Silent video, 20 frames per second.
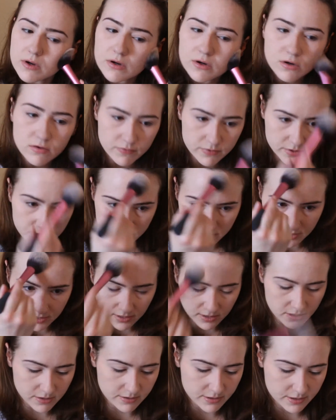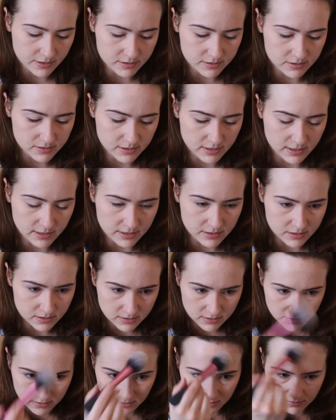over the areas that I
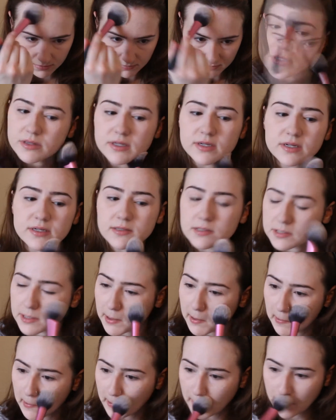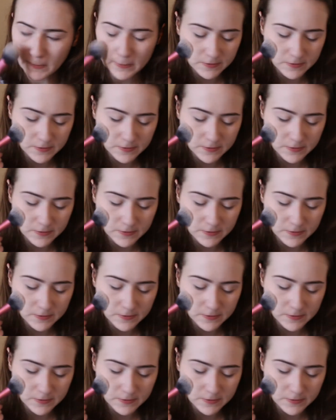did with the concealer,